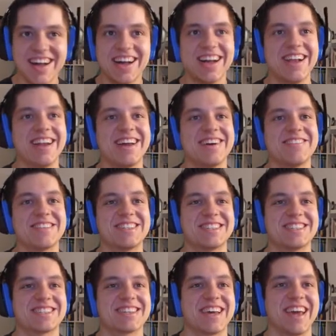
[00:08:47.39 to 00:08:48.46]
I love
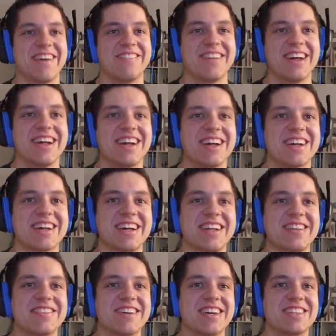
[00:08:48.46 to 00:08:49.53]
this game. Can
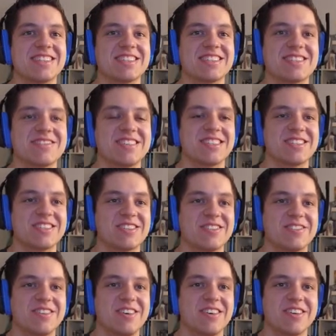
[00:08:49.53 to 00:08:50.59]
you get this question
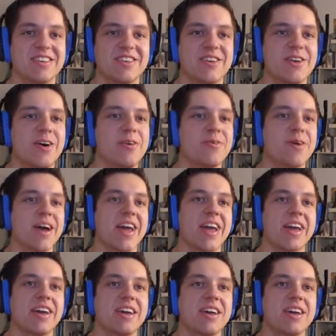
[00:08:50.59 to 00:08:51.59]
wrong? No way!